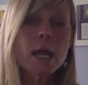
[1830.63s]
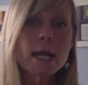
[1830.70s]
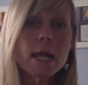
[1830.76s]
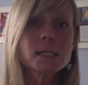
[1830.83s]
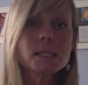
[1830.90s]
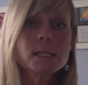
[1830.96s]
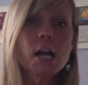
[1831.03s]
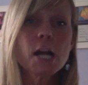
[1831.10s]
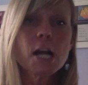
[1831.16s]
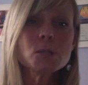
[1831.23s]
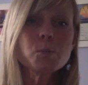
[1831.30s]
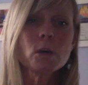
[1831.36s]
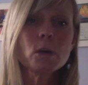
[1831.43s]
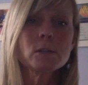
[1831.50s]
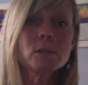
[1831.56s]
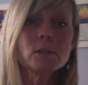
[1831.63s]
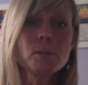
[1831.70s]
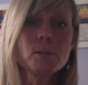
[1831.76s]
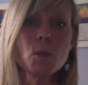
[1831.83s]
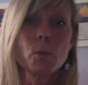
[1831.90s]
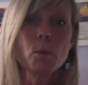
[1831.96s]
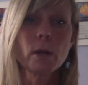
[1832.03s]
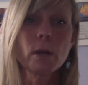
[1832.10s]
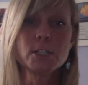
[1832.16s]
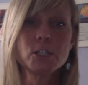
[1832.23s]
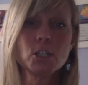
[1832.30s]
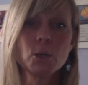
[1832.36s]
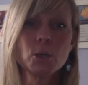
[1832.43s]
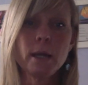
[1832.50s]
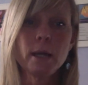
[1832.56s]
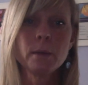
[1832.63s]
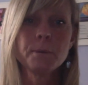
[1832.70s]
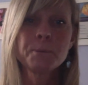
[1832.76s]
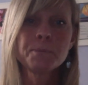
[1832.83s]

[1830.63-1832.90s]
it's not just worked for me when I do it,